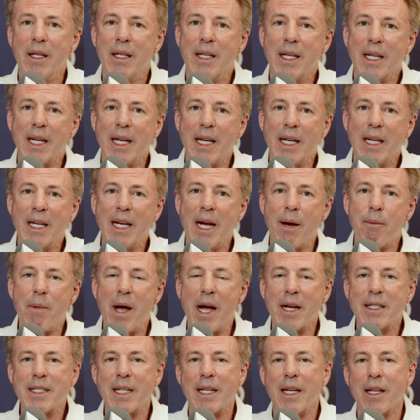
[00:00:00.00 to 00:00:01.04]
he got
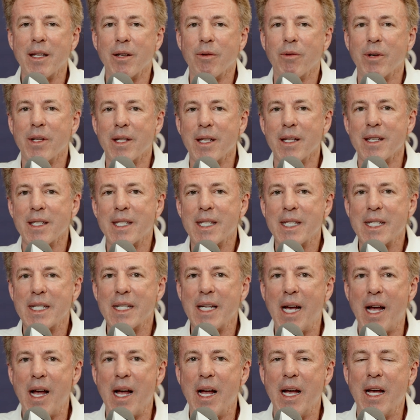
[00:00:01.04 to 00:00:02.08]
back together with his
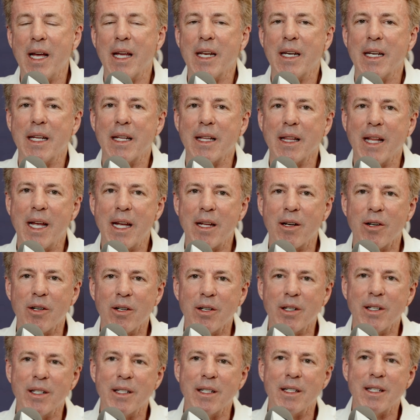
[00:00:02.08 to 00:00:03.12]
son
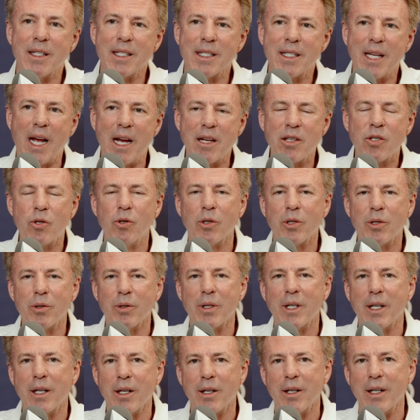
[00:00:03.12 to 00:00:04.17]
later in his high school
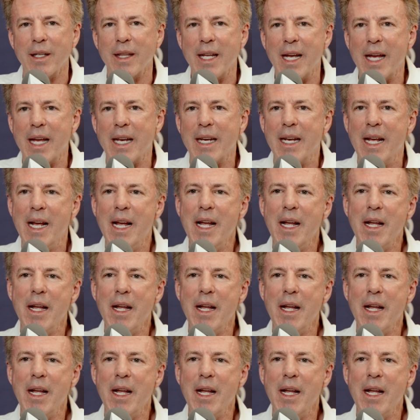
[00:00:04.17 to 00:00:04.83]
career, and then,